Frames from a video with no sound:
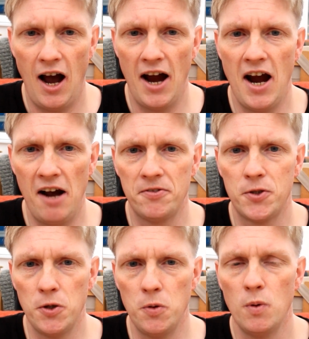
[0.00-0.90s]
I have
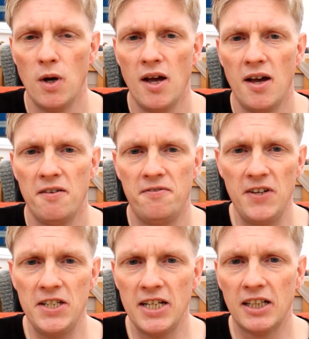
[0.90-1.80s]
to
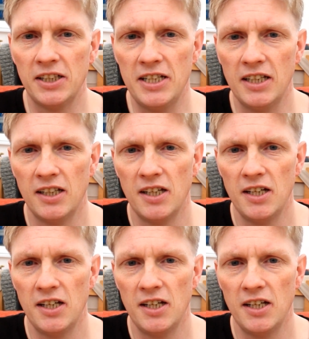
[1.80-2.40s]
physically,